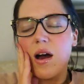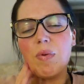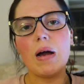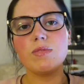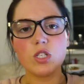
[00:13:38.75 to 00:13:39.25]

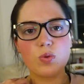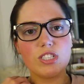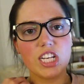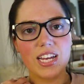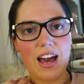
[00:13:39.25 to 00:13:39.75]
but I'm just
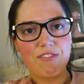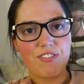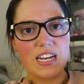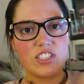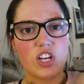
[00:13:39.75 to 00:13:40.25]
watching
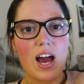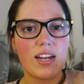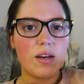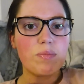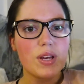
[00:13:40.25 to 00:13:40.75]
Catfish
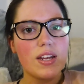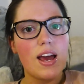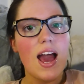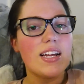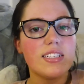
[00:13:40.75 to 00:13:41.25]
and I'm
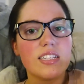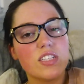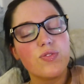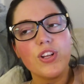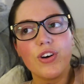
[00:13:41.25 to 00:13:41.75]
gonna edit
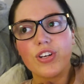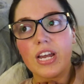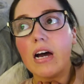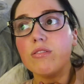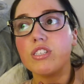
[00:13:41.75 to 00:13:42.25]
this vlog now.